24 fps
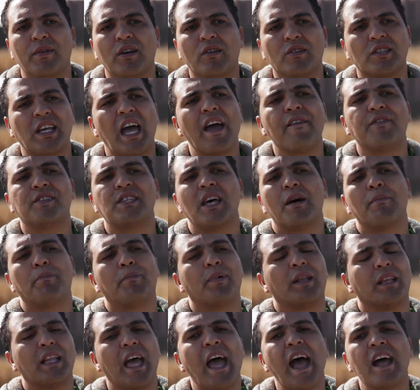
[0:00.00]
because I have
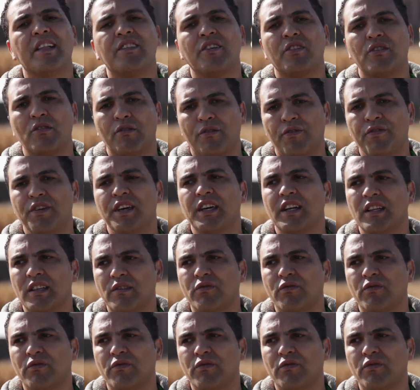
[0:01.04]
sampled hundreds of fields